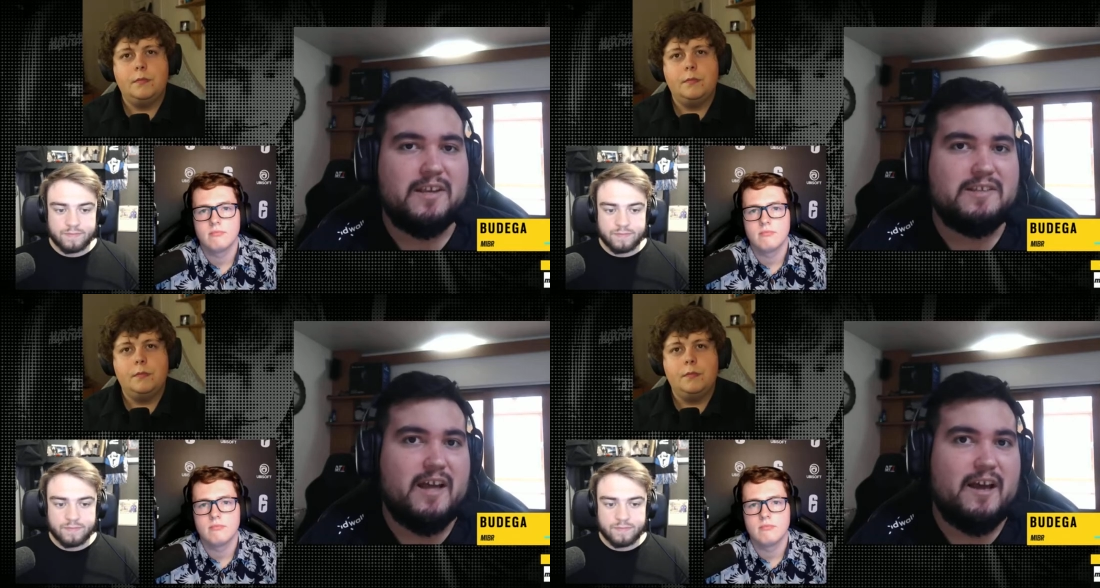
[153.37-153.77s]

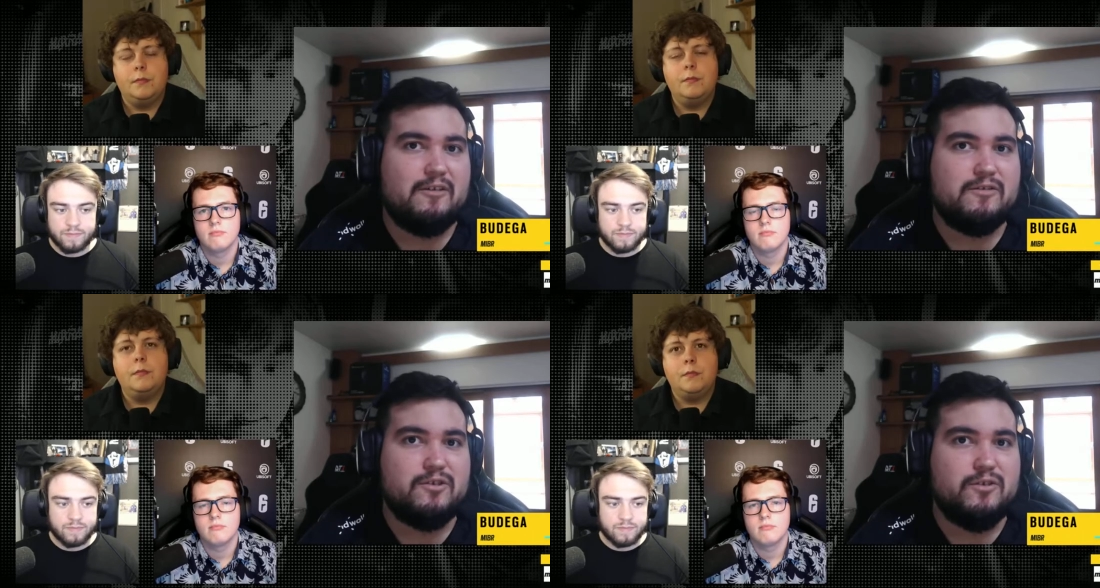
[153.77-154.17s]
Speaker 1: play
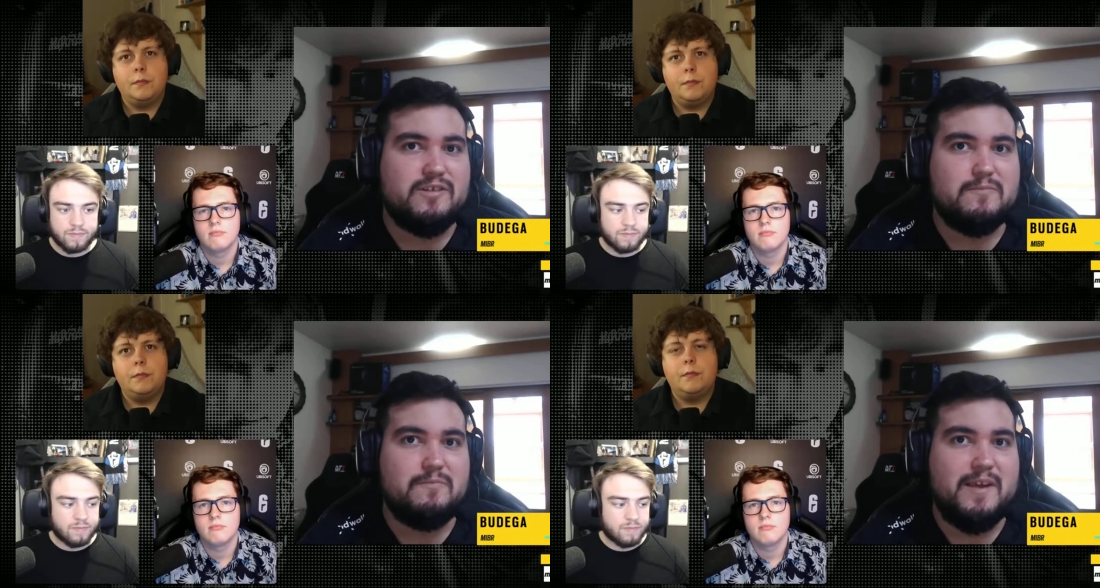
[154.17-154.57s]
style. So
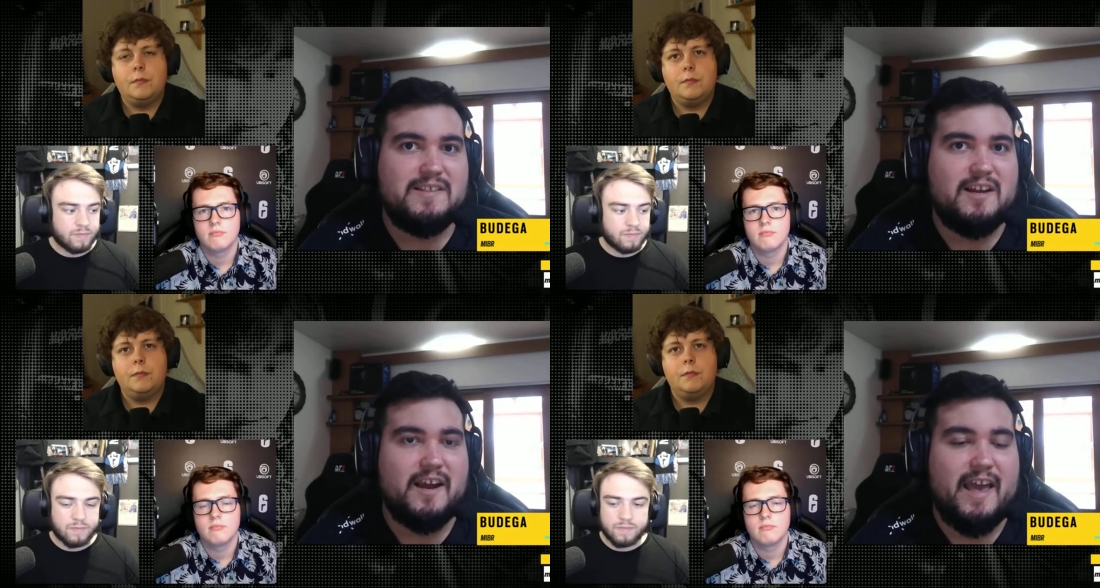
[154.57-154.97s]
it's
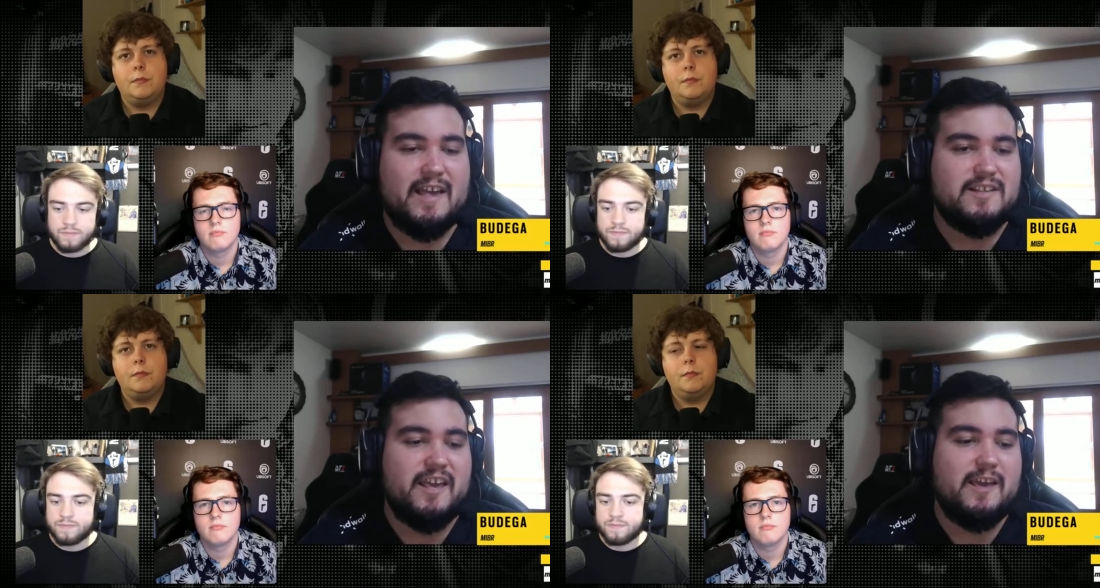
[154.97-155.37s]
basically a
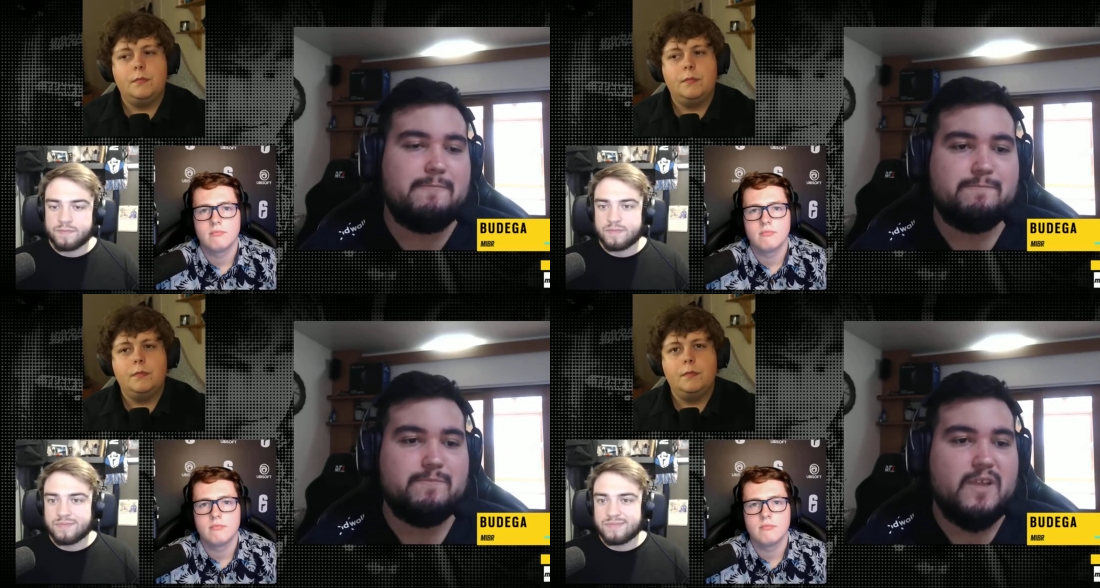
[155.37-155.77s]
guessing game
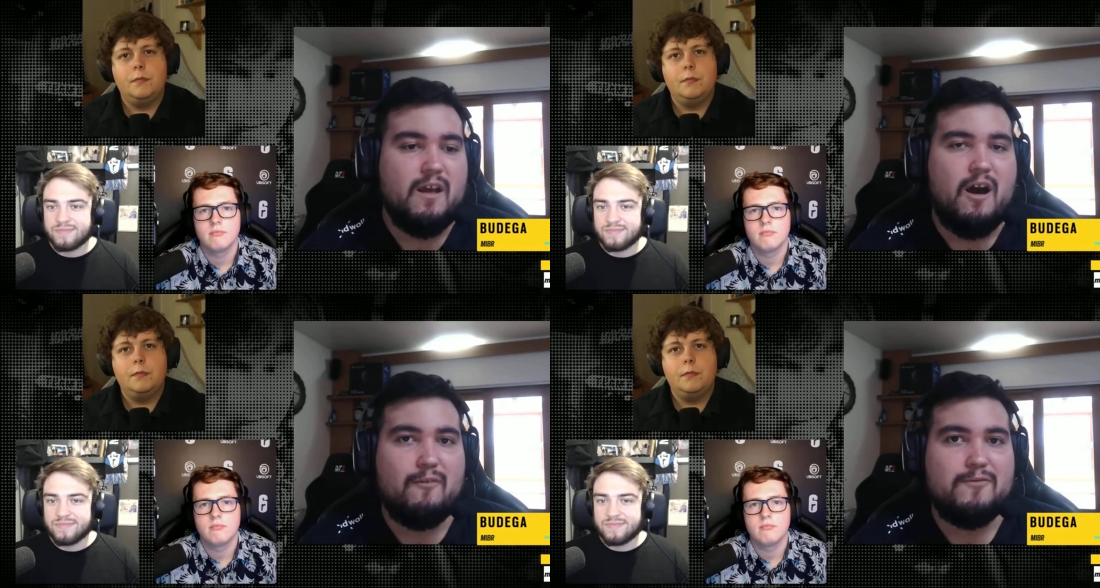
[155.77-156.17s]

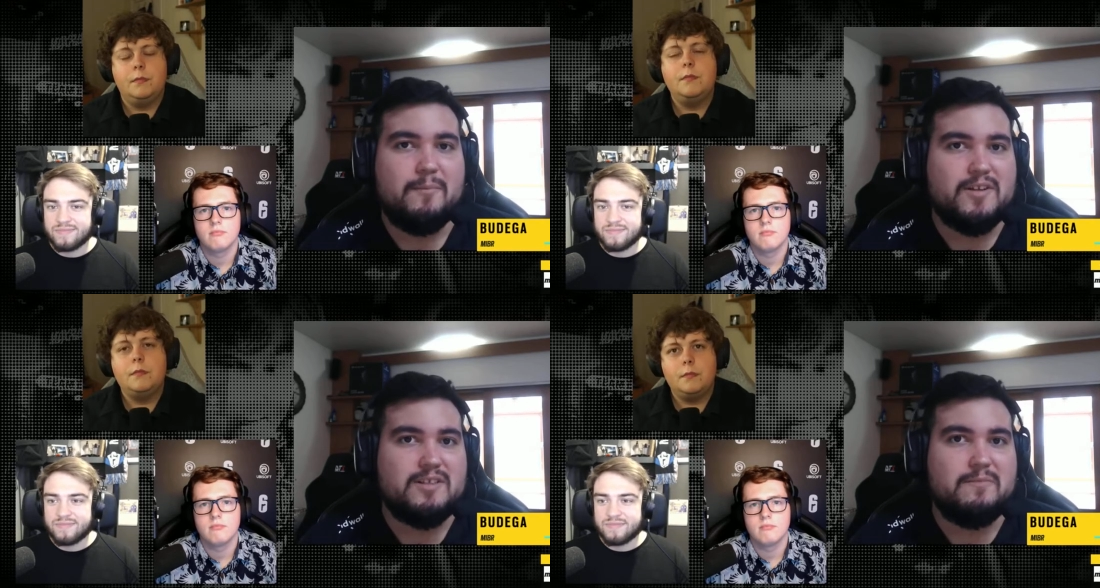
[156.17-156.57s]
of the
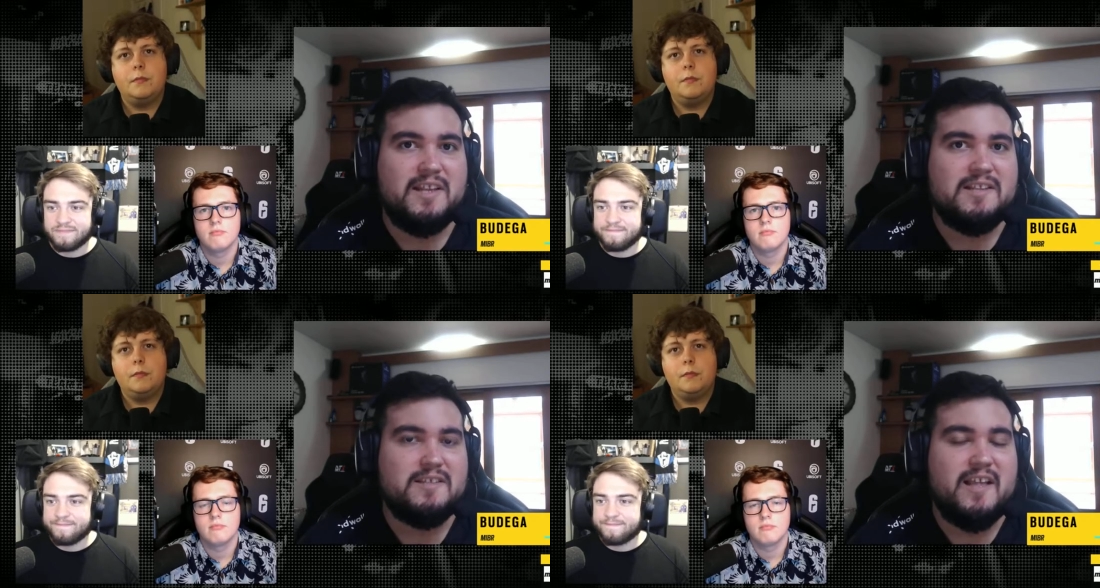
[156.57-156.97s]

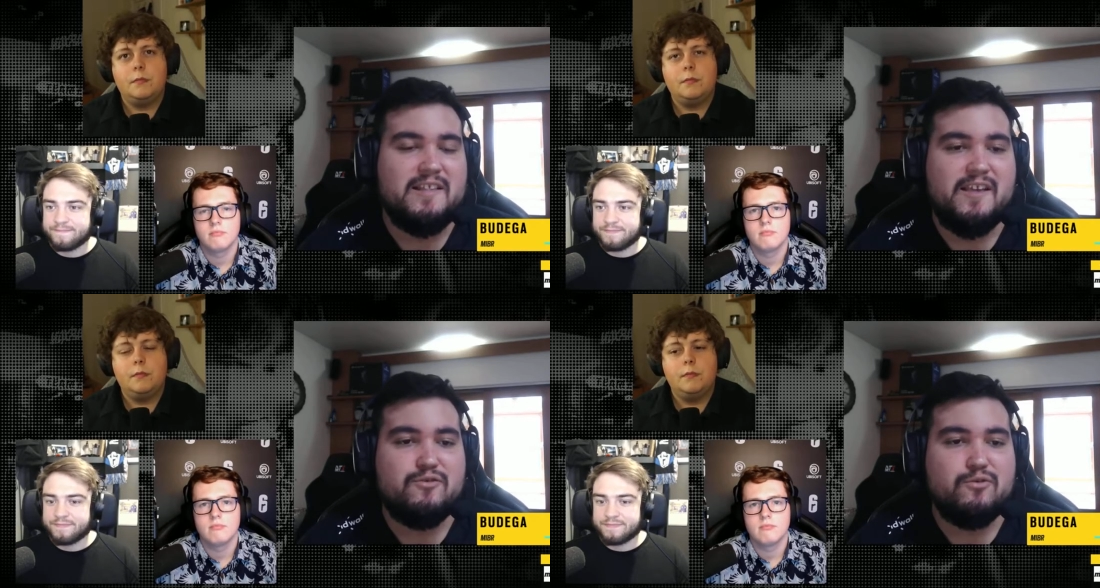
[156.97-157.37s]
possibilities that
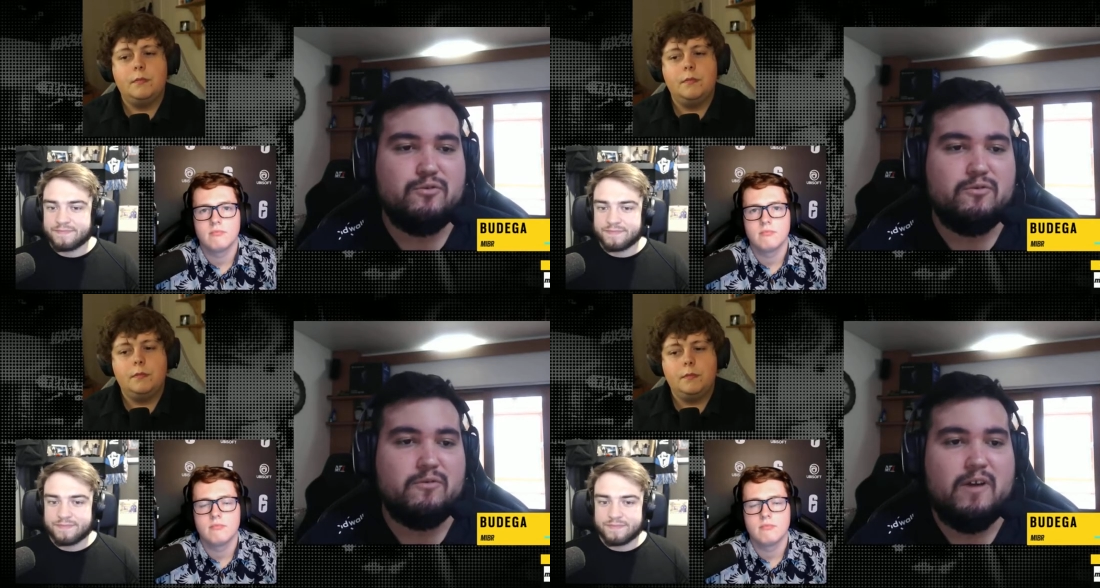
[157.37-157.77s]
they do
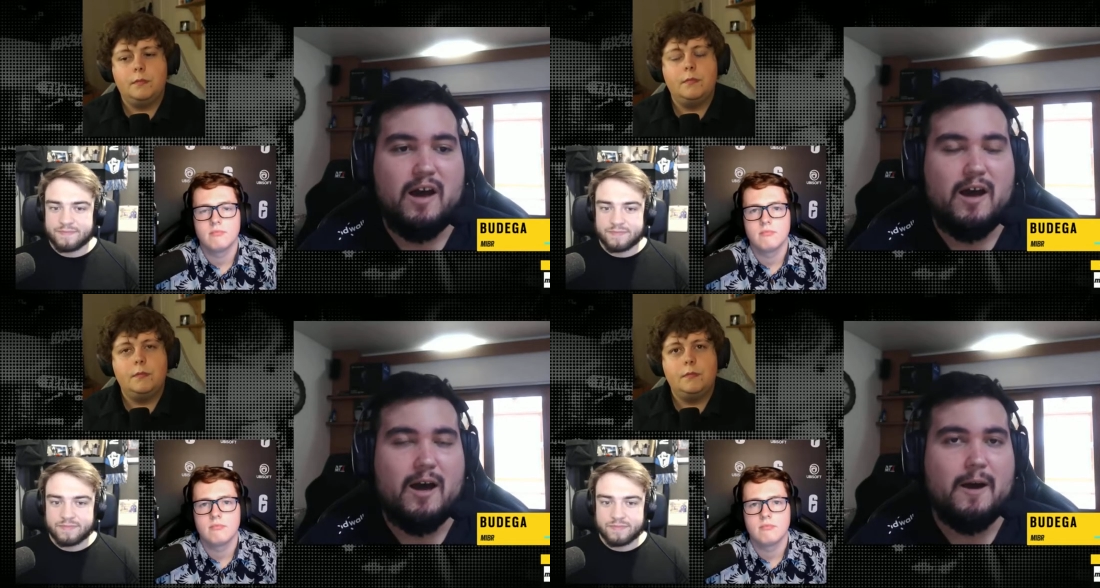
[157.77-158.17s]

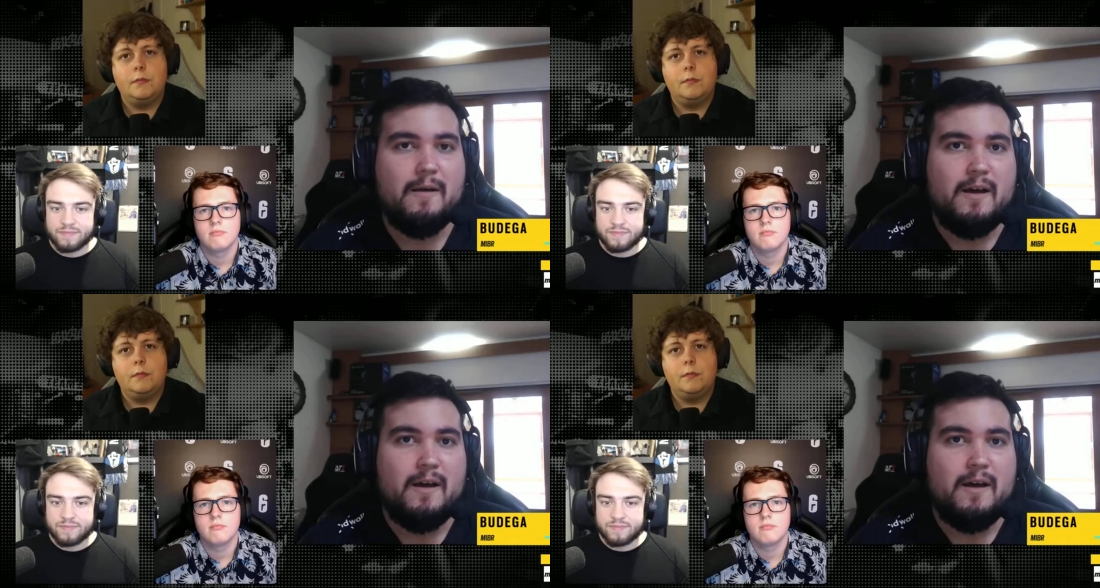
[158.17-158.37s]
uh,